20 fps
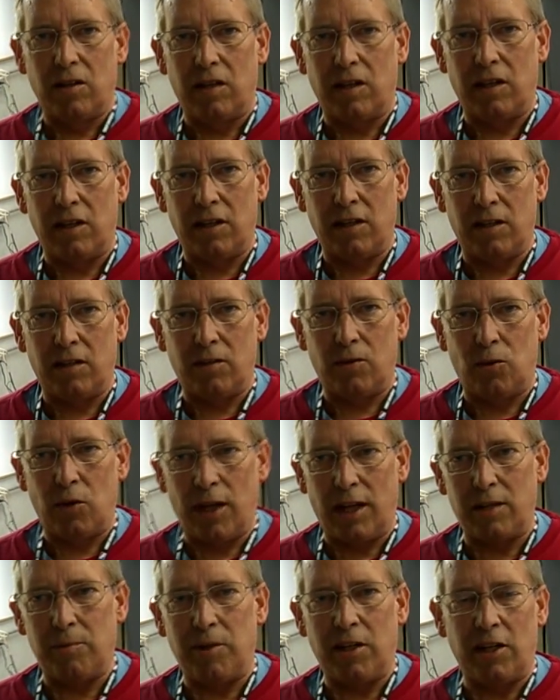and we
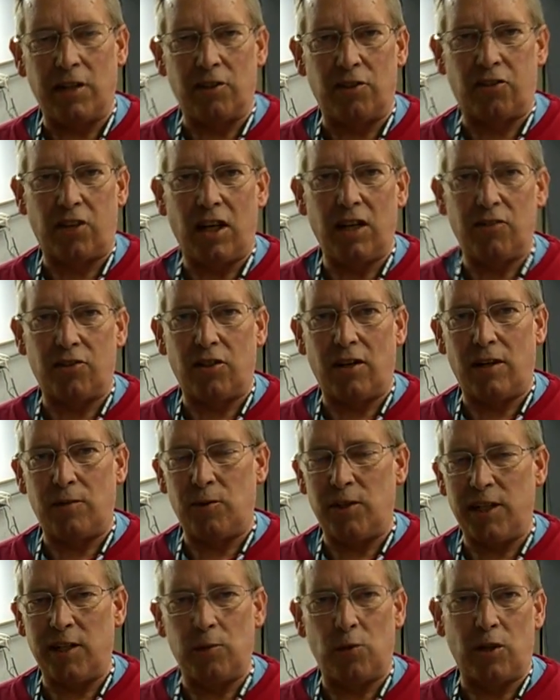had to be on the safe side.
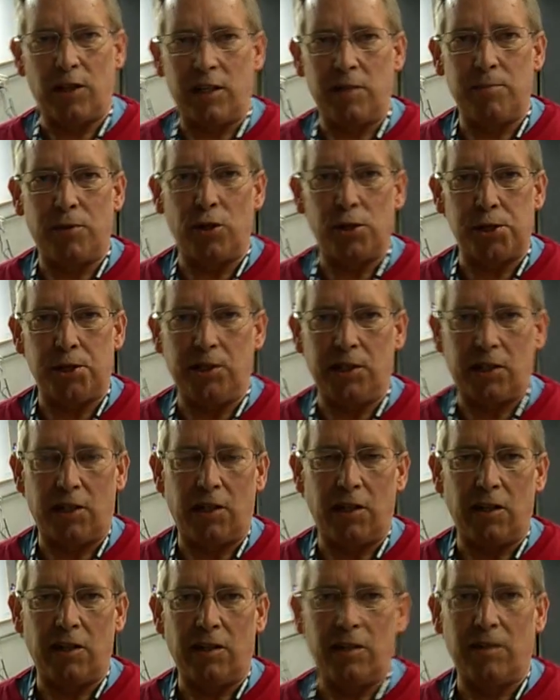We didn't want any push in the
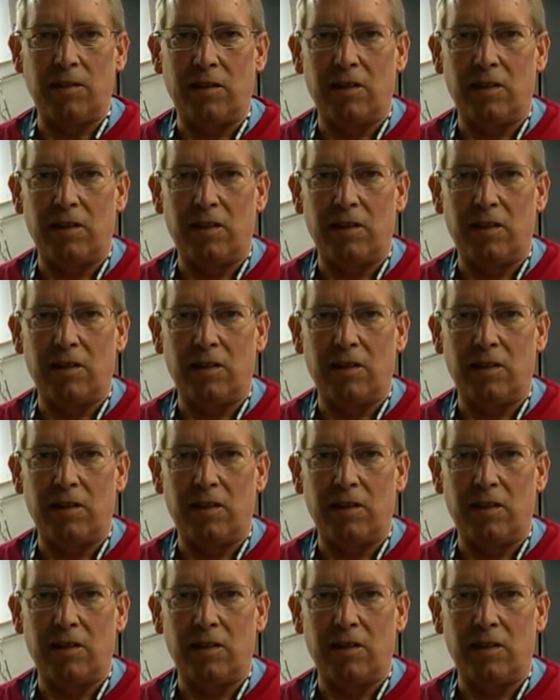car.